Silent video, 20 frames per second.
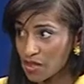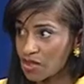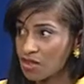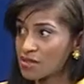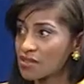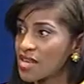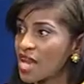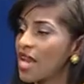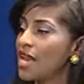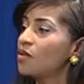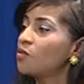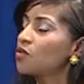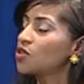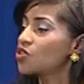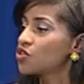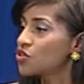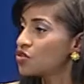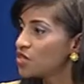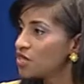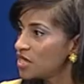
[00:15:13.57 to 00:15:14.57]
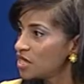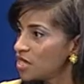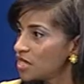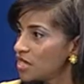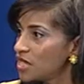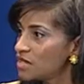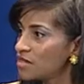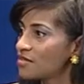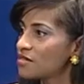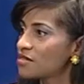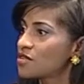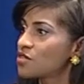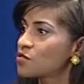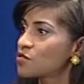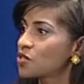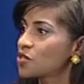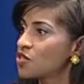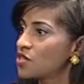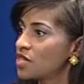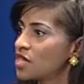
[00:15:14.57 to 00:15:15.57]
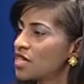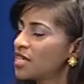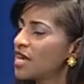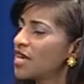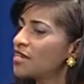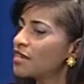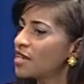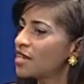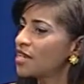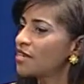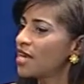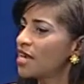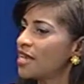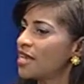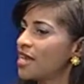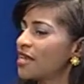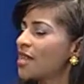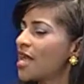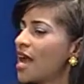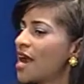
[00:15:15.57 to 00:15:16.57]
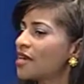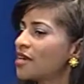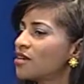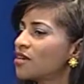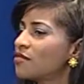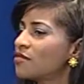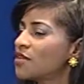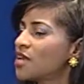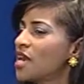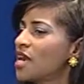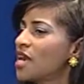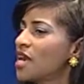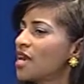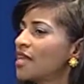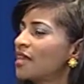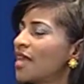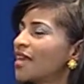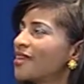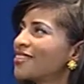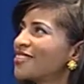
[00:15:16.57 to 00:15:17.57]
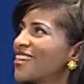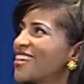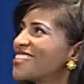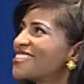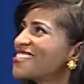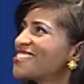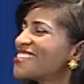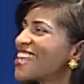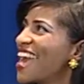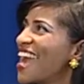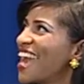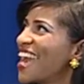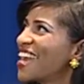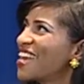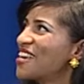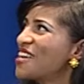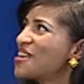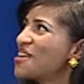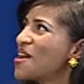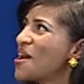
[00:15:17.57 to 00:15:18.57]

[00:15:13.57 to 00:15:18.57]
saying what you need, this is what you need, and a lot of, like they say,